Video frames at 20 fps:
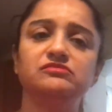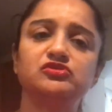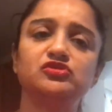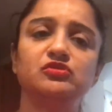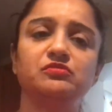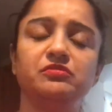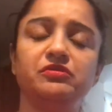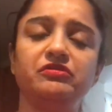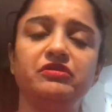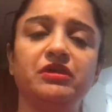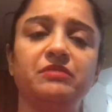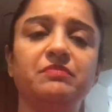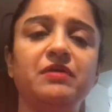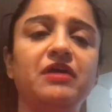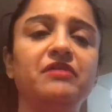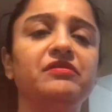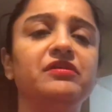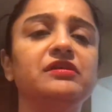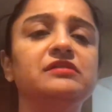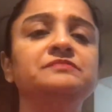turmeric
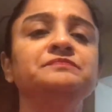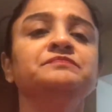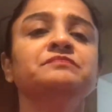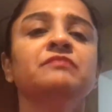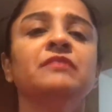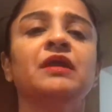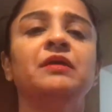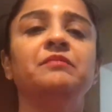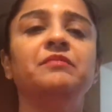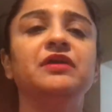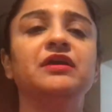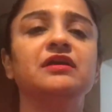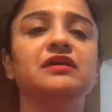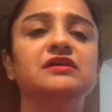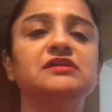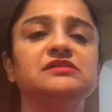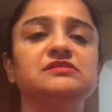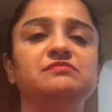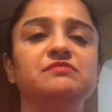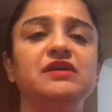powder,
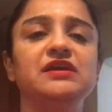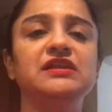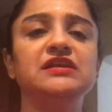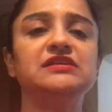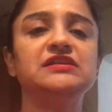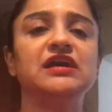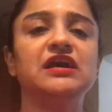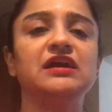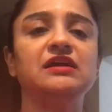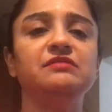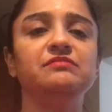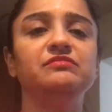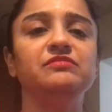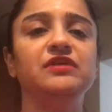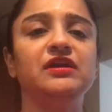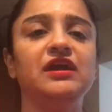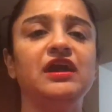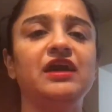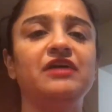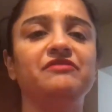because many times
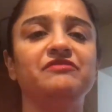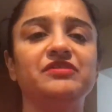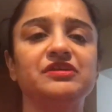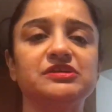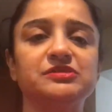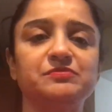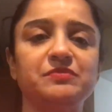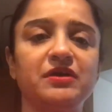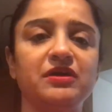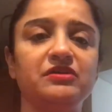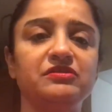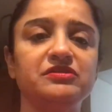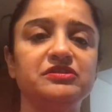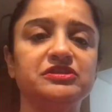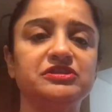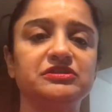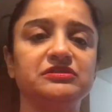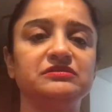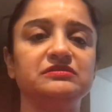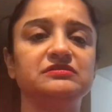they have
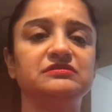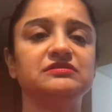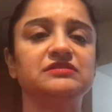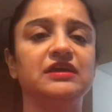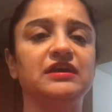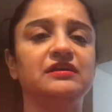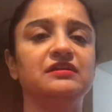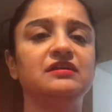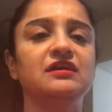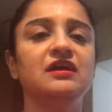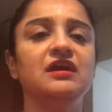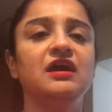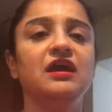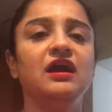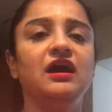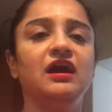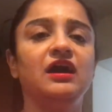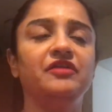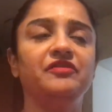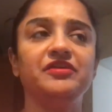expirations and
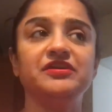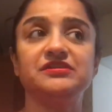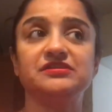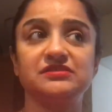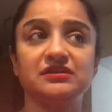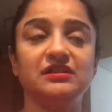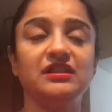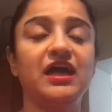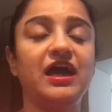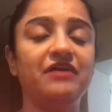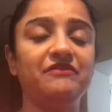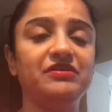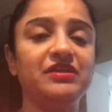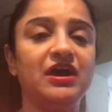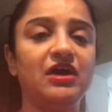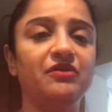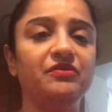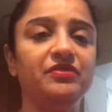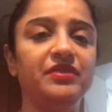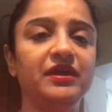they still have it
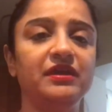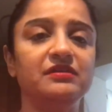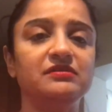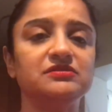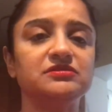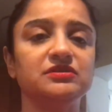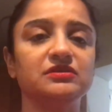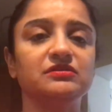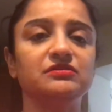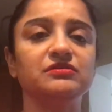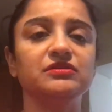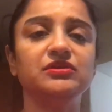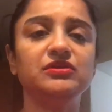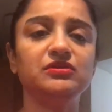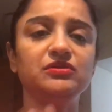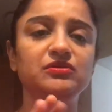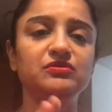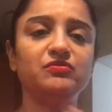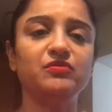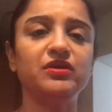out there. So
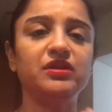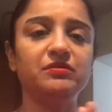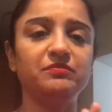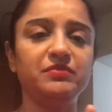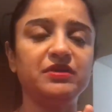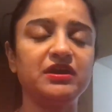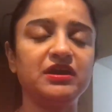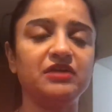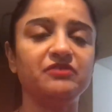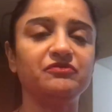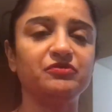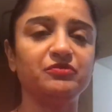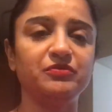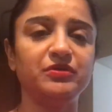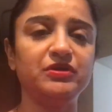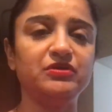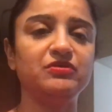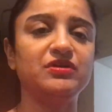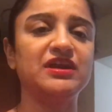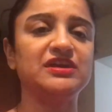you want to be careful
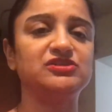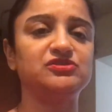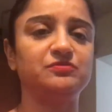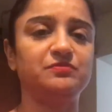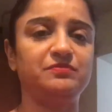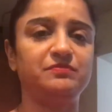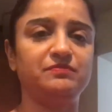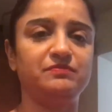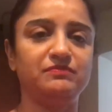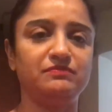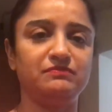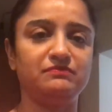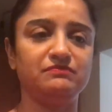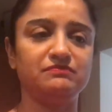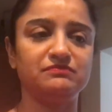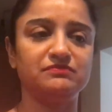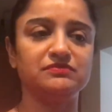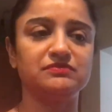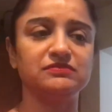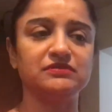where you get
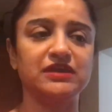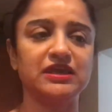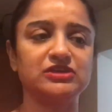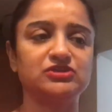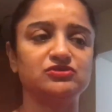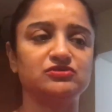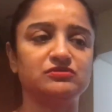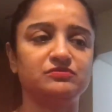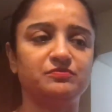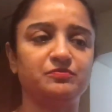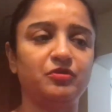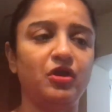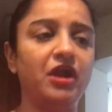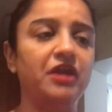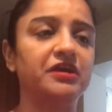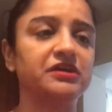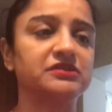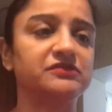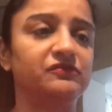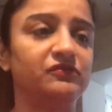your
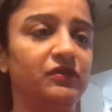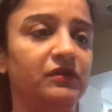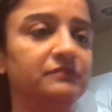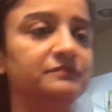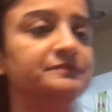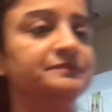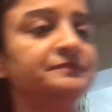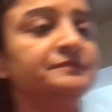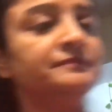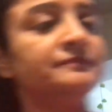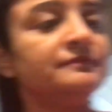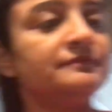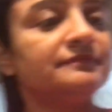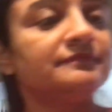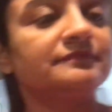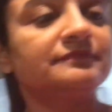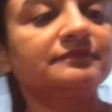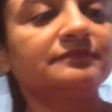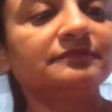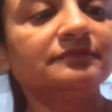products from.
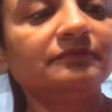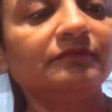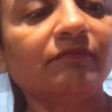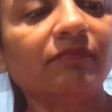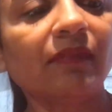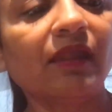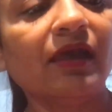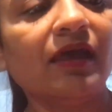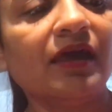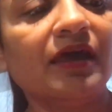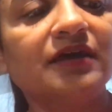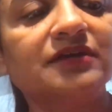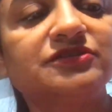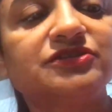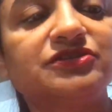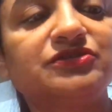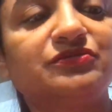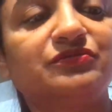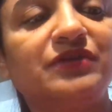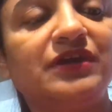
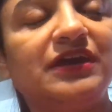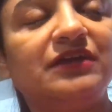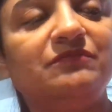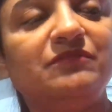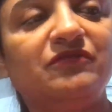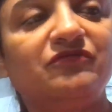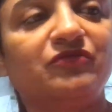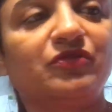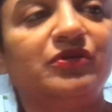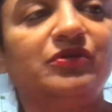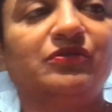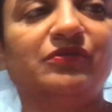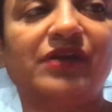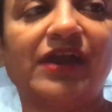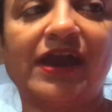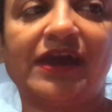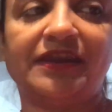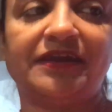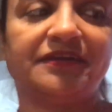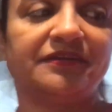Just read before you
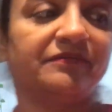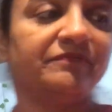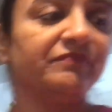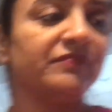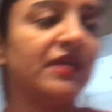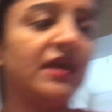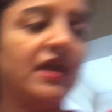get it.